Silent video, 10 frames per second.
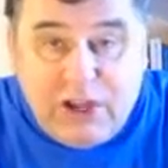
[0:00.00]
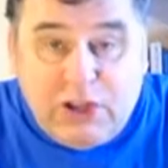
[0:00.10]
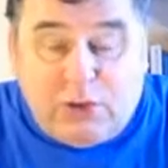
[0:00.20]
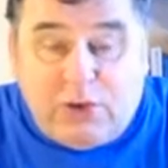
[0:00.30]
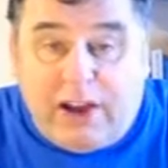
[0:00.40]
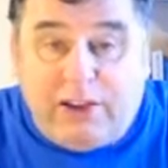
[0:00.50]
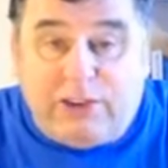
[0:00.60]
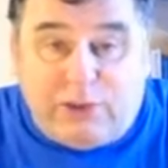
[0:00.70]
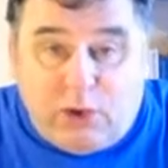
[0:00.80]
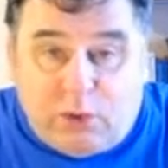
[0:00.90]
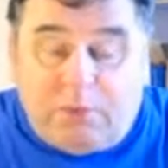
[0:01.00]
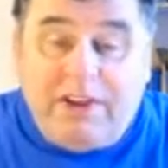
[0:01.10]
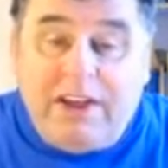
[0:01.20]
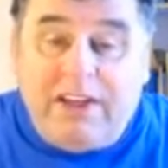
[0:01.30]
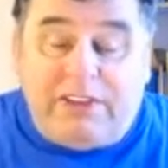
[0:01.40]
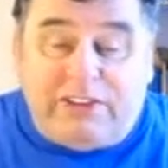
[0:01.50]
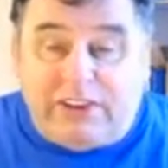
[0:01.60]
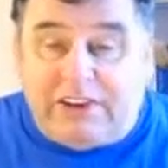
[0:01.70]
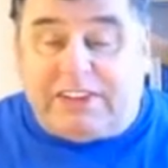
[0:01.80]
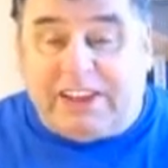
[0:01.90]
Do not assume the
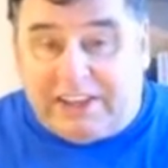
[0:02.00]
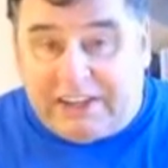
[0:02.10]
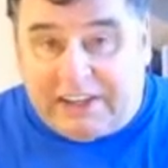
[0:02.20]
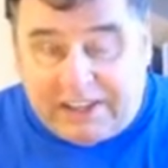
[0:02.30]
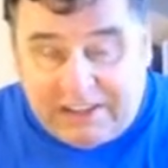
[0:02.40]
sin of gluttony.